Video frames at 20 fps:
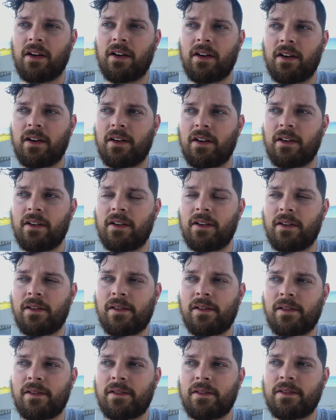uh,
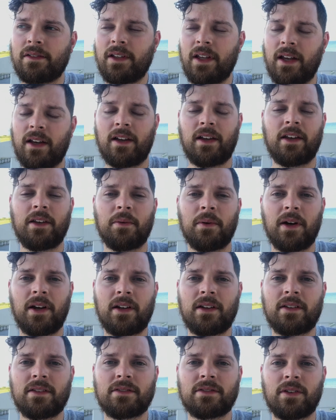anyway,
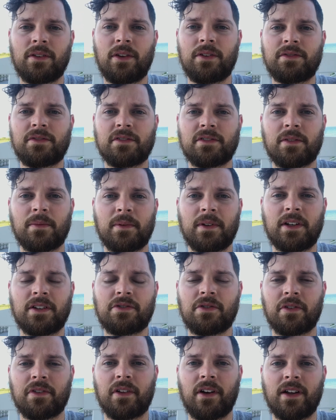so those are some
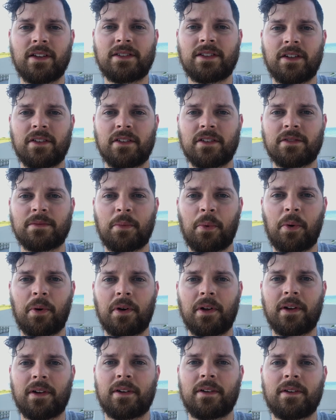initial thoughts here this
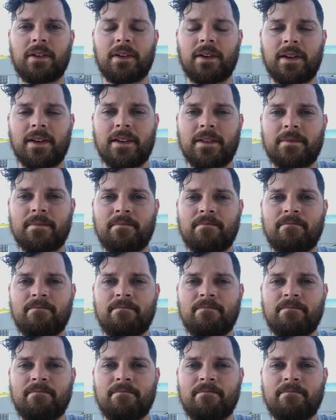morning. Um,